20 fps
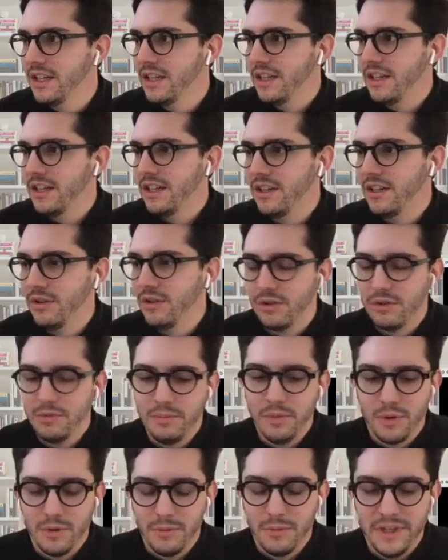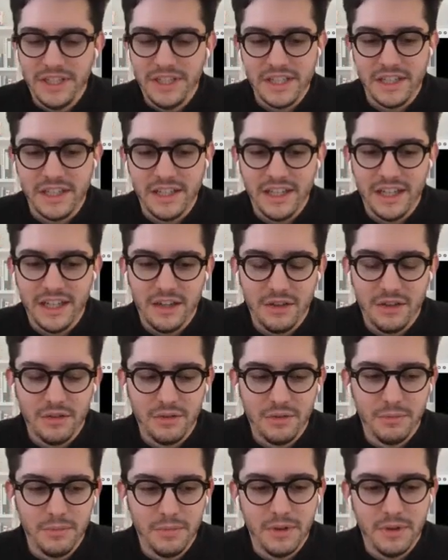or basically
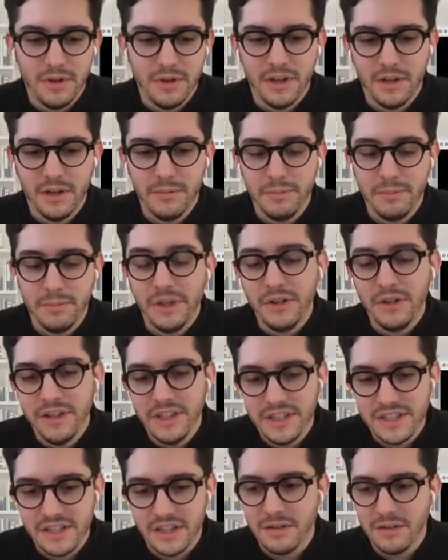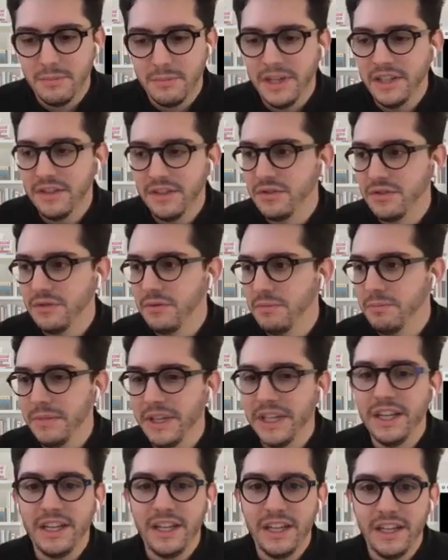how buildings are made to
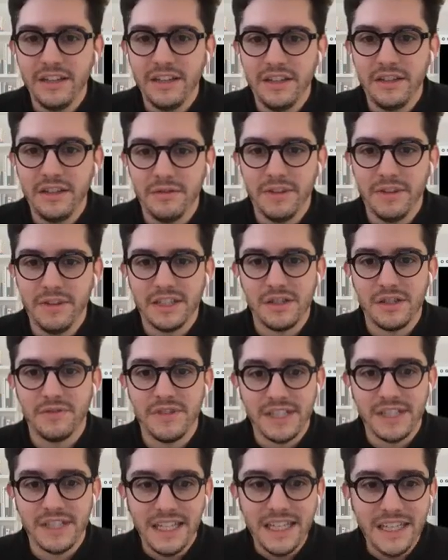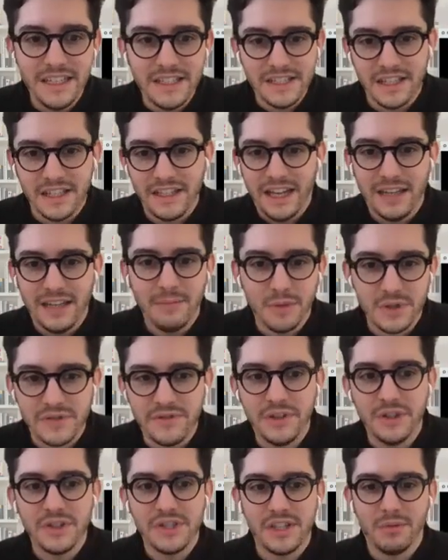mitigate the effects of sites and
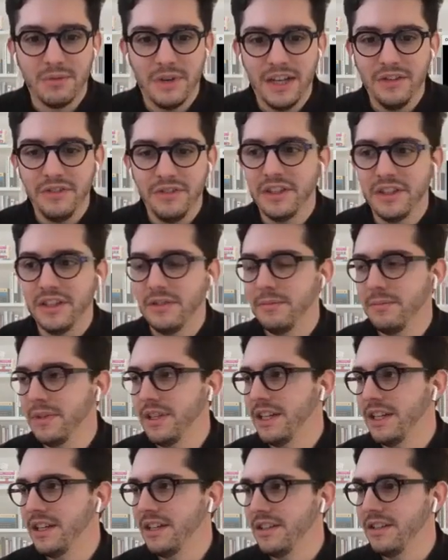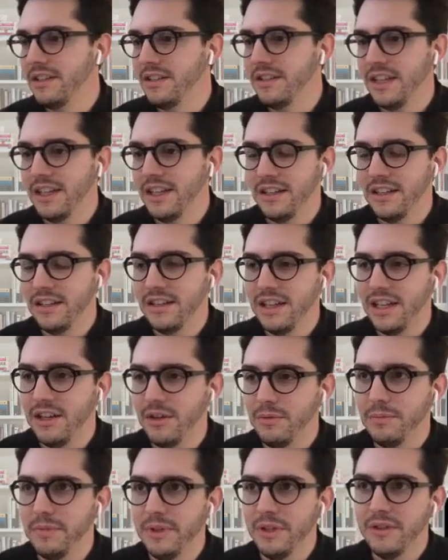atmospheres around them, and
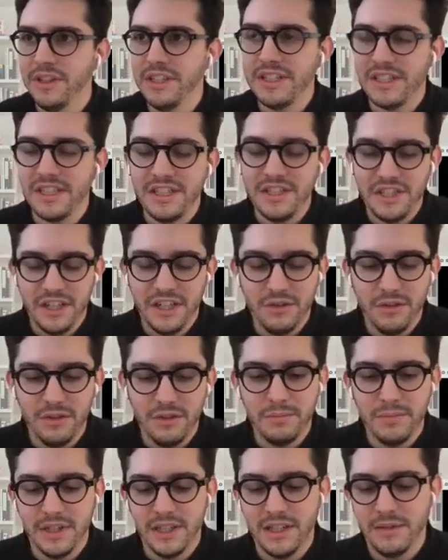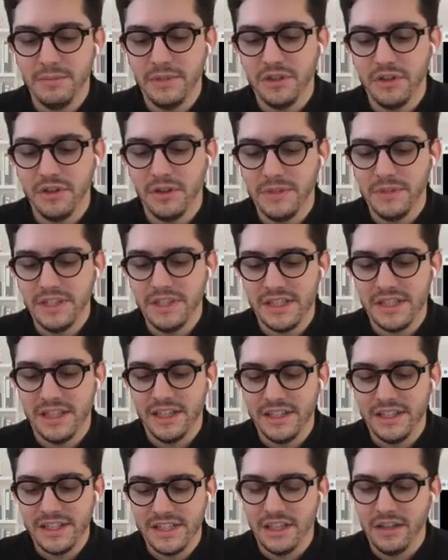how buildings in general become these
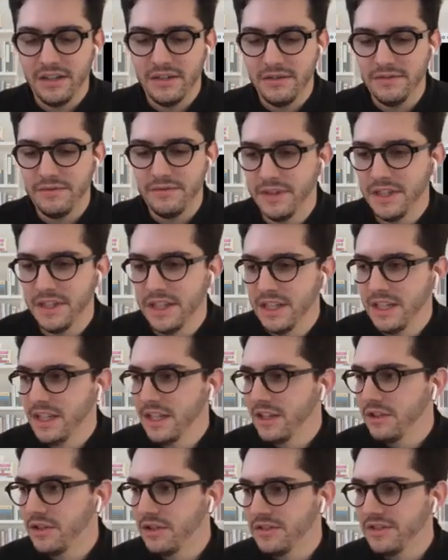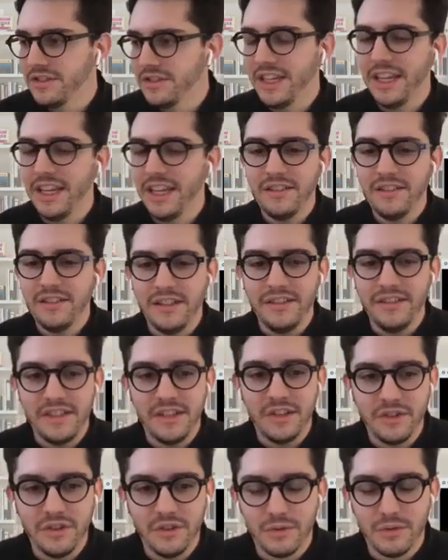like self-contained
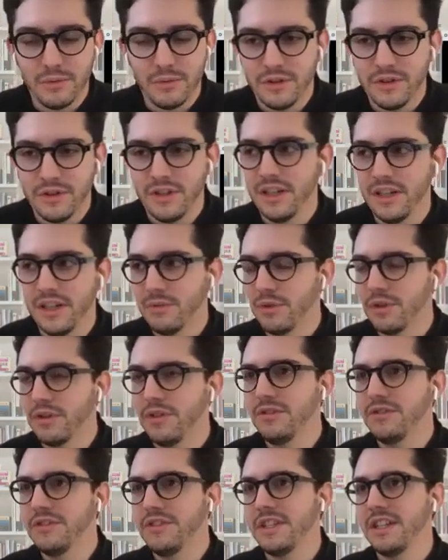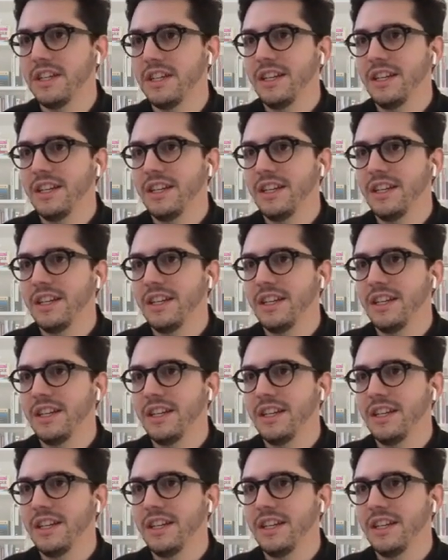interior worlds.